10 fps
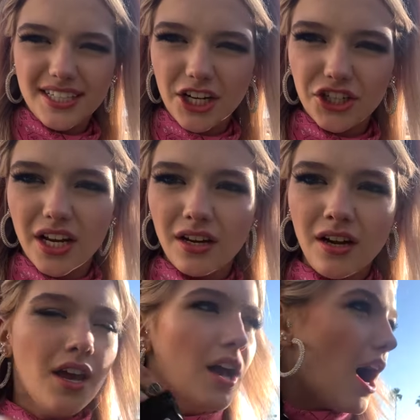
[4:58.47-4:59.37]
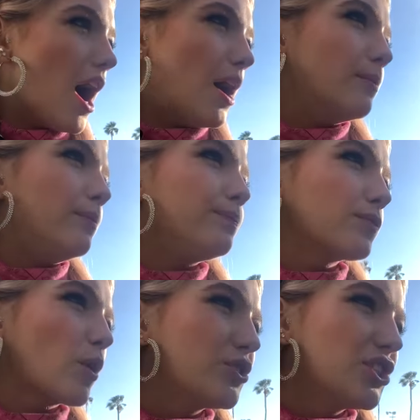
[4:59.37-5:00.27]
section. Yeah. Um,
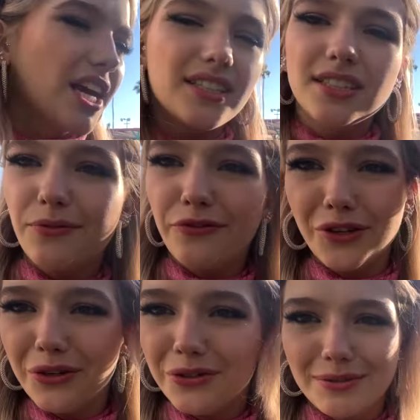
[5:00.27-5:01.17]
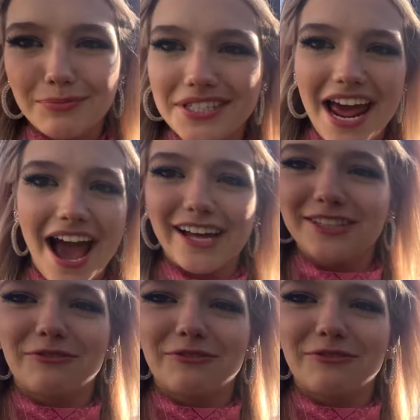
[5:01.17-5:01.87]
we're just getting some food, some snacks,